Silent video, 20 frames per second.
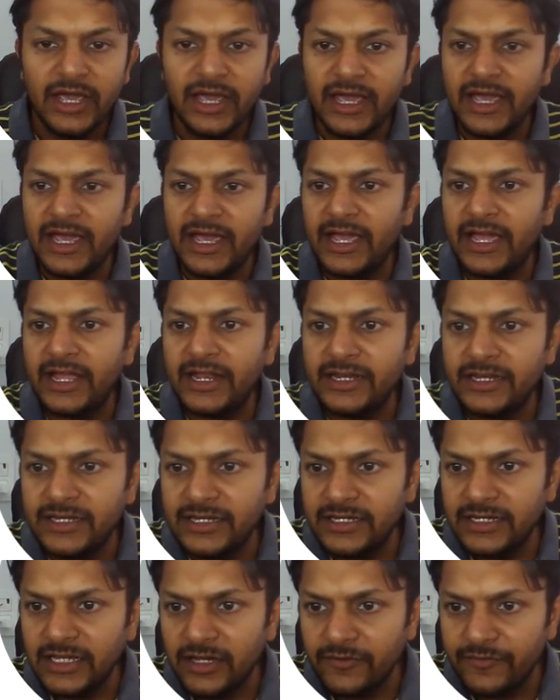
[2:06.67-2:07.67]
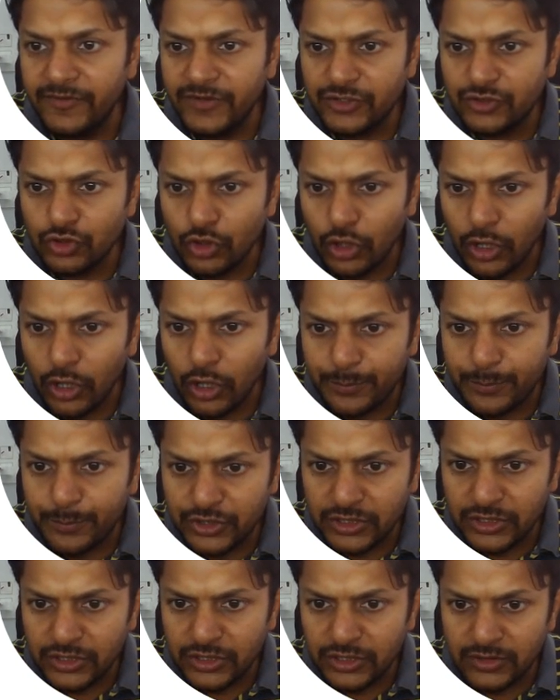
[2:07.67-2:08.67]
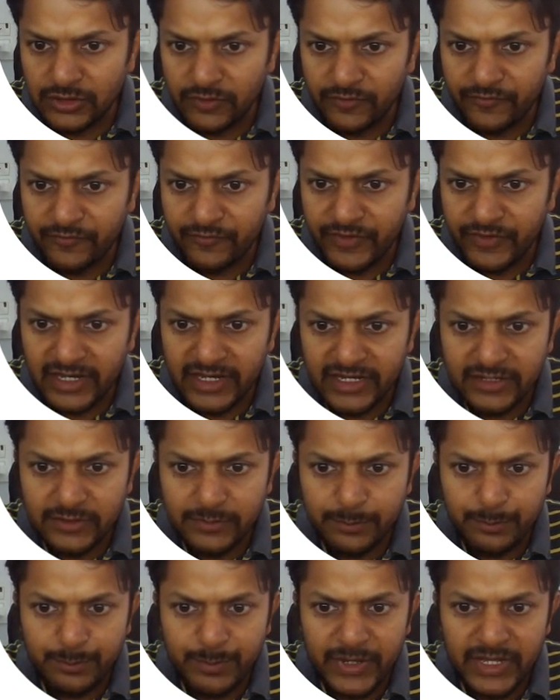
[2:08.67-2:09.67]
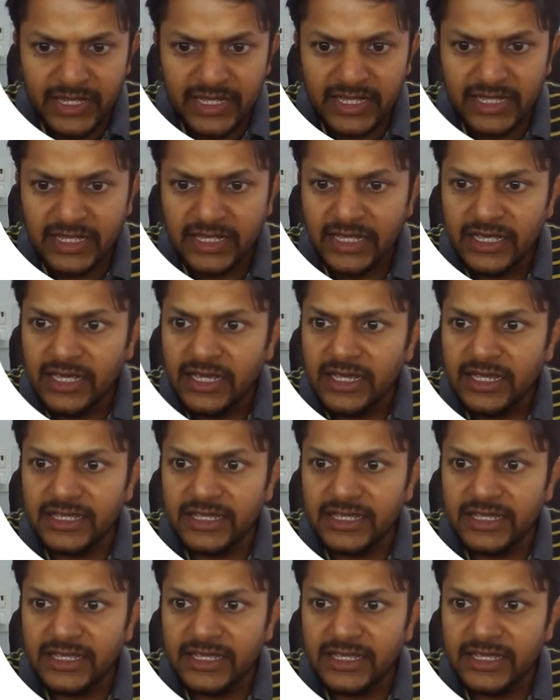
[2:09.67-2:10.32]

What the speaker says: And which option will it be?